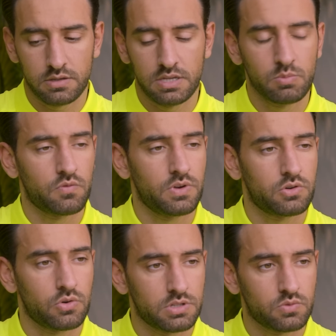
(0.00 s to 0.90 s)
team of
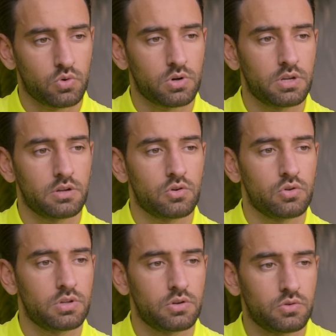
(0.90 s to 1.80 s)
Victron is working
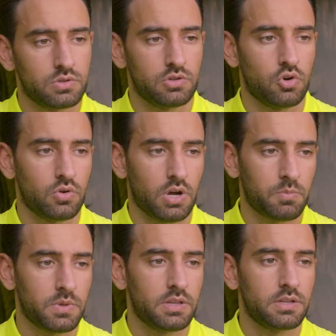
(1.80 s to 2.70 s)
continuously on
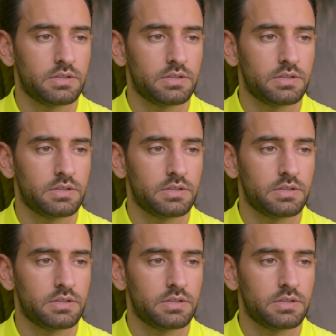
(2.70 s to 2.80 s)
updating